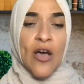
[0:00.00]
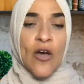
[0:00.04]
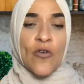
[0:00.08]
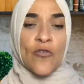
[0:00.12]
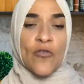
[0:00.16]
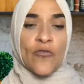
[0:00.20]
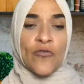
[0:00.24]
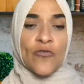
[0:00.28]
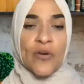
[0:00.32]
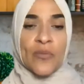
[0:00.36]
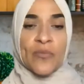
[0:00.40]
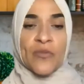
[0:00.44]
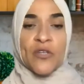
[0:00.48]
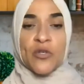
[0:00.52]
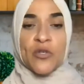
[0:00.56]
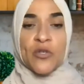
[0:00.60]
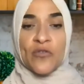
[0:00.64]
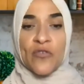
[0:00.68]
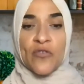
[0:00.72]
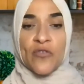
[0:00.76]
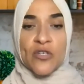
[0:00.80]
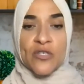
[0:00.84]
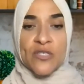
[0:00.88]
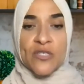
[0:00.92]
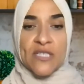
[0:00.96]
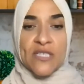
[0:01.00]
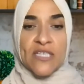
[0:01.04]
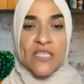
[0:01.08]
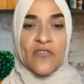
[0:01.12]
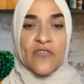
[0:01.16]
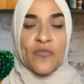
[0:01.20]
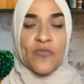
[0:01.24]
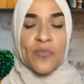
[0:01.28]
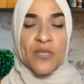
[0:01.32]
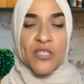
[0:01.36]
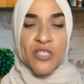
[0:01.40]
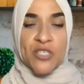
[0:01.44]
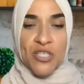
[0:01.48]
from the University of
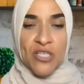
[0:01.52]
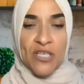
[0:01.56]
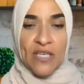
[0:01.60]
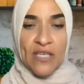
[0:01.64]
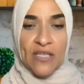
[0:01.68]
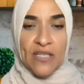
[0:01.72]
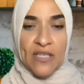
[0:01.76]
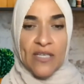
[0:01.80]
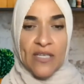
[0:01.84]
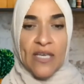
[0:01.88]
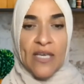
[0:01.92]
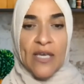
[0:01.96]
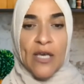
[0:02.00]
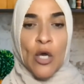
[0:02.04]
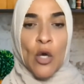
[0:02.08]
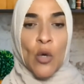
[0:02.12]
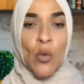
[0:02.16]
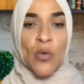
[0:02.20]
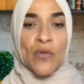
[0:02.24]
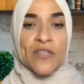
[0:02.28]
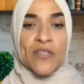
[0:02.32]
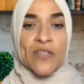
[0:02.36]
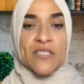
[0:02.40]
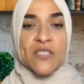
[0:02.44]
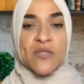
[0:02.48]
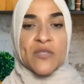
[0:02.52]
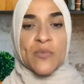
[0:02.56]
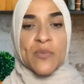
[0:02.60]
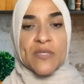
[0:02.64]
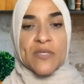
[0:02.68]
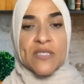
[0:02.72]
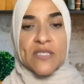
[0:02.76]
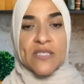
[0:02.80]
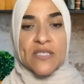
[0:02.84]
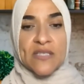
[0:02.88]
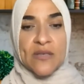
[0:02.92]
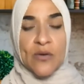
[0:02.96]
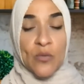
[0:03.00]
Michigan with
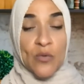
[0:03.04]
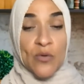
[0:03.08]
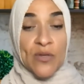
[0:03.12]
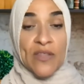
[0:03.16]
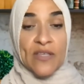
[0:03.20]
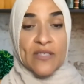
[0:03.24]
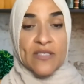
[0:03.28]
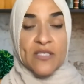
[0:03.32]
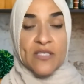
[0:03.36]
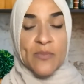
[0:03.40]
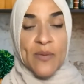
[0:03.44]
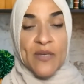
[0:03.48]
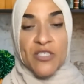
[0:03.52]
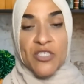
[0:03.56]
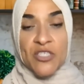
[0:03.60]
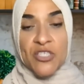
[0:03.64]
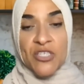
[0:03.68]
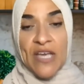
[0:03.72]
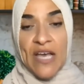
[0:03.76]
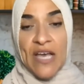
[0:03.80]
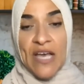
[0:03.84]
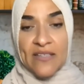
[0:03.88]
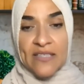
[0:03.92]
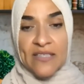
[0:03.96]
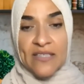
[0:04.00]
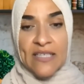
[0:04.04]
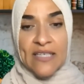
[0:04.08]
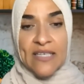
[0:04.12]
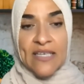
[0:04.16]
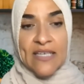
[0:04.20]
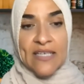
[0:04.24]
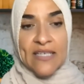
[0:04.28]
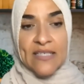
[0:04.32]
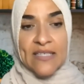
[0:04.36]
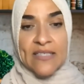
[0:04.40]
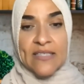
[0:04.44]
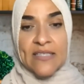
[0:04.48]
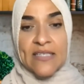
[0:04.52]
a specialty
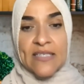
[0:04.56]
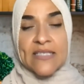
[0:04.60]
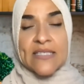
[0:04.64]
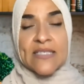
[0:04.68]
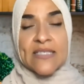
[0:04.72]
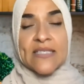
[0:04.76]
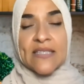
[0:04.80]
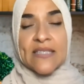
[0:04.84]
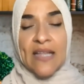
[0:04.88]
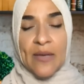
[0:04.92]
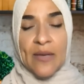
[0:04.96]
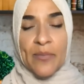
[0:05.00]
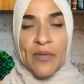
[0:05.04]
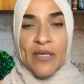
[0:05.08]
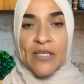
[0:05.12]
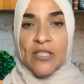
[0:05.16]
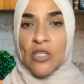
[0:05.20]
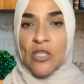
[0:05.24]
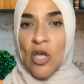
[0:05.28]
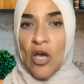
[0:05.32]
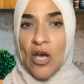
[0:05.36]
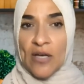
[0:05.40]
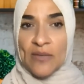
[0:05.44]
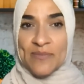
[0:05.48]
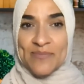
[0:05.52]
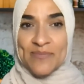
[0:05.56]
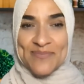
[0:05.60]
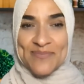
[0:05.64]
in Islamic law.